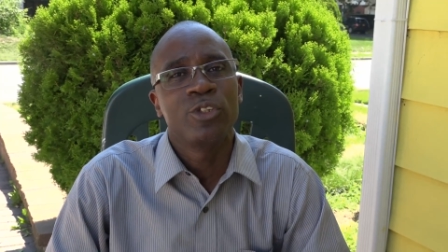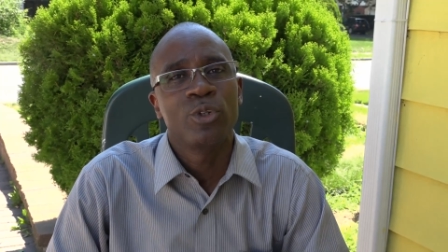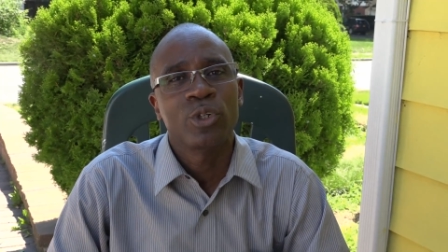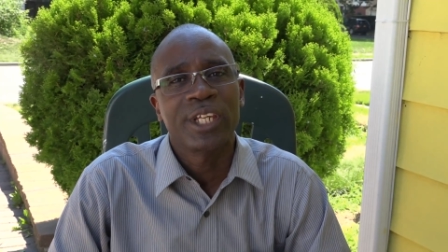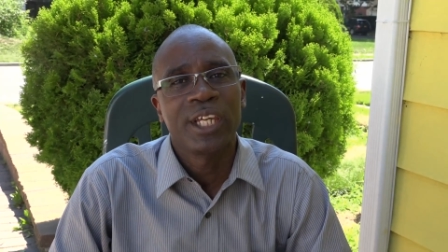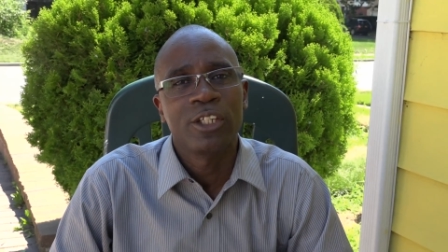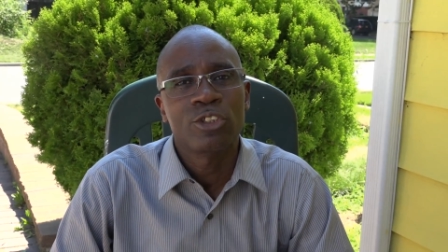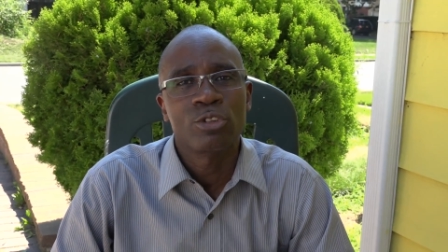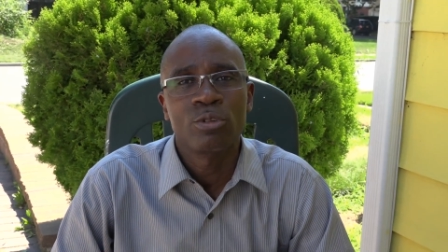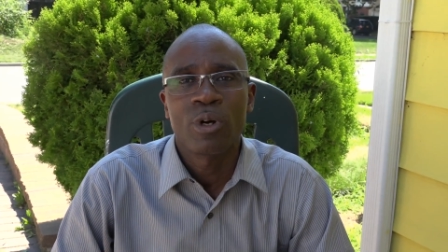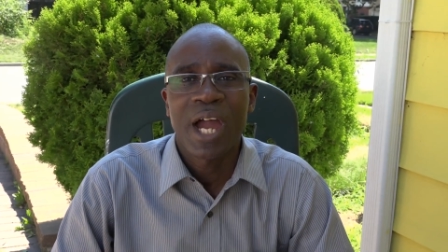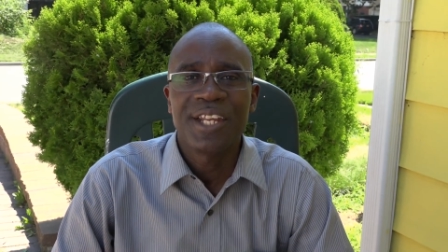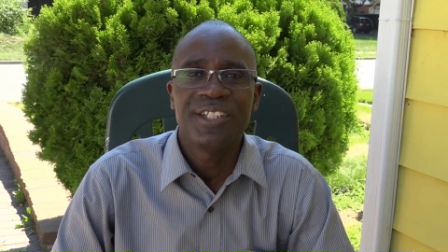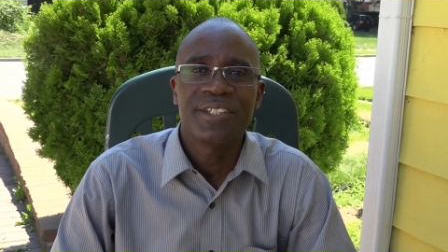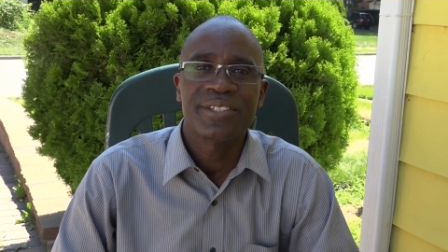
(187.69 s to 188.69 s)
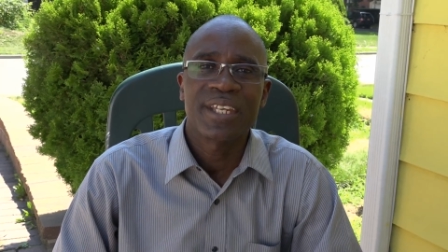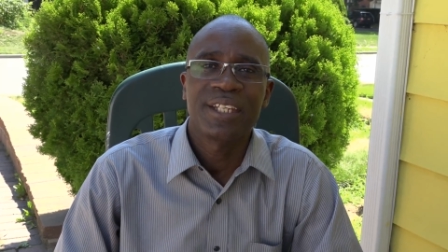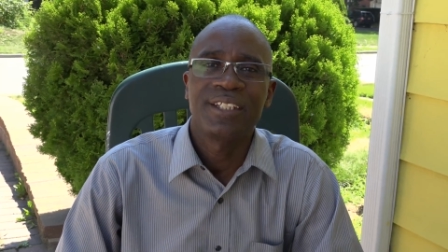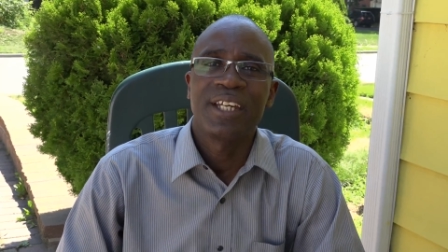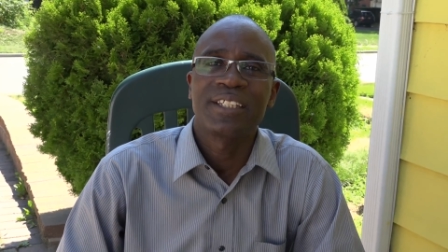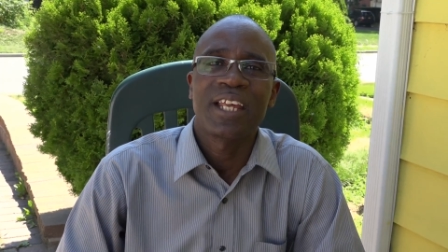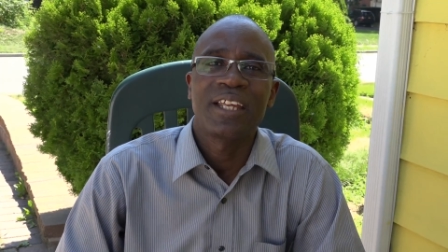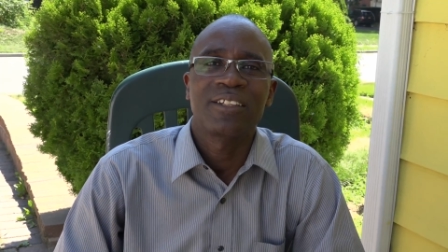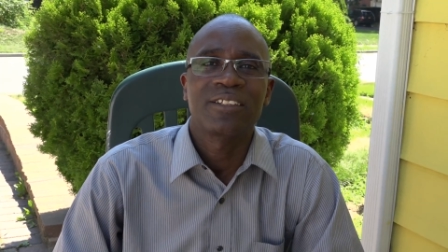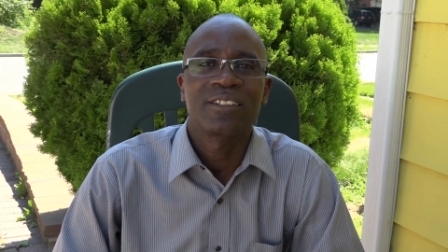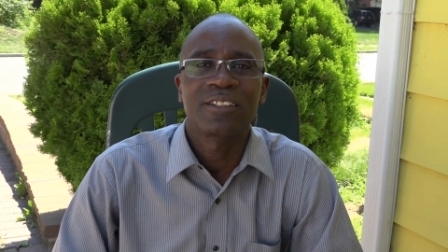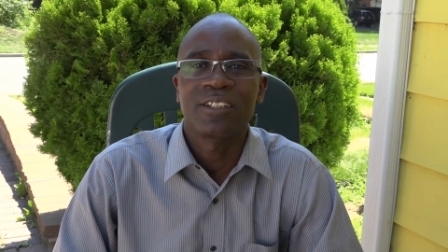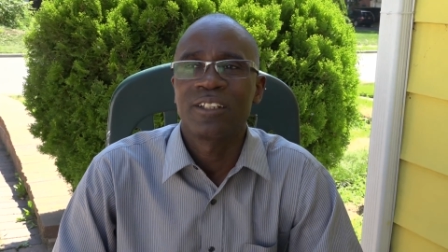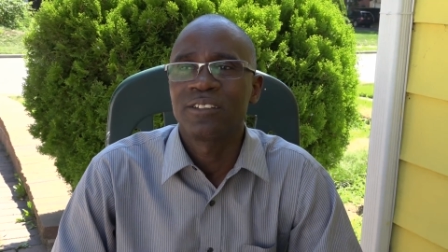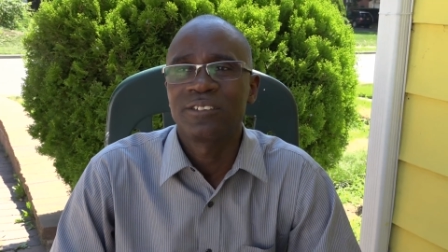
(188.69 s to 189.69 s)
Okay, so I decide that
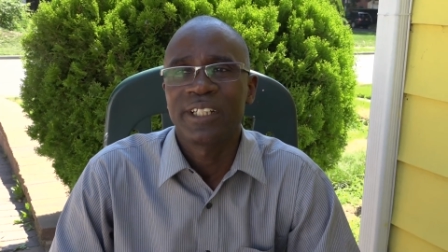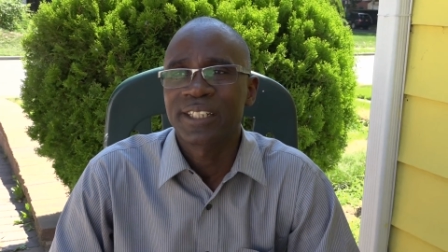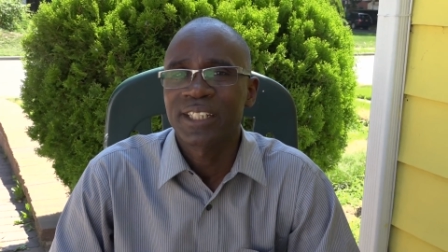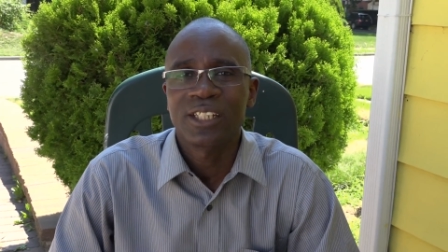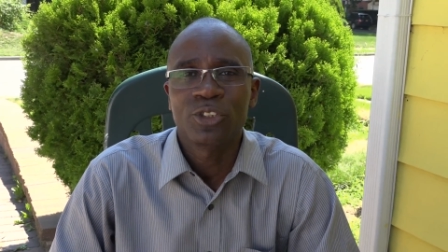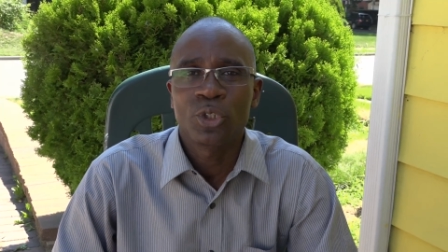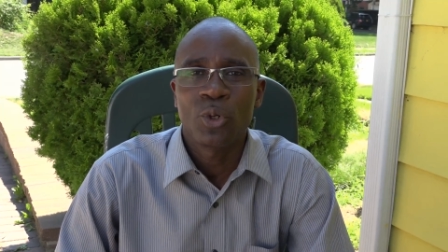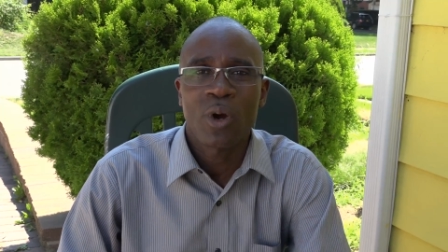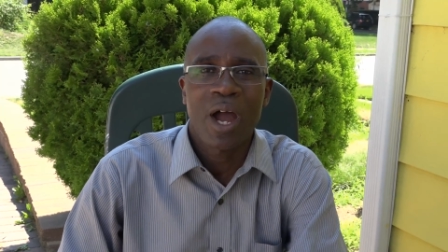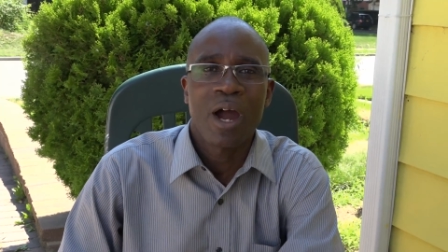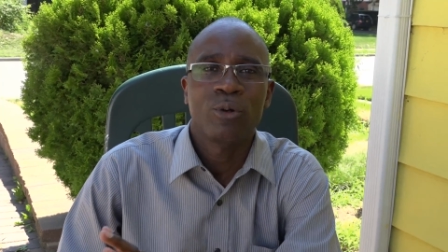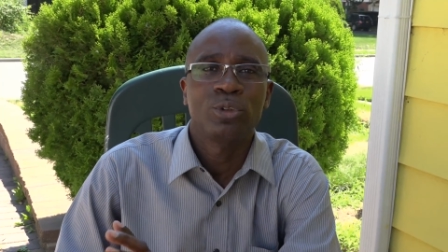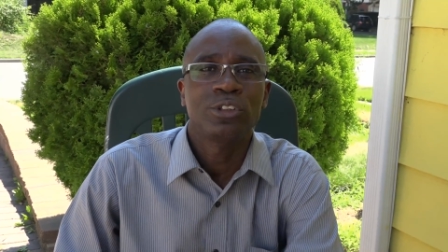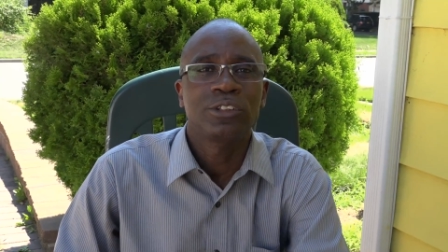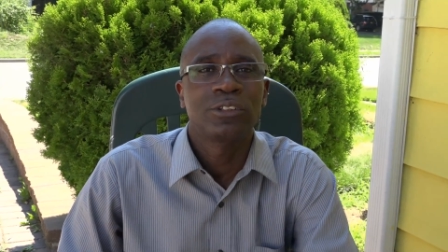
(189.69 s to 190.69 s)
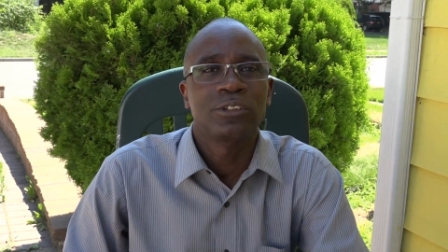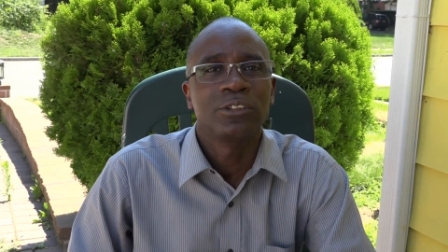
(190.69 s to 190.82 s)
I can go out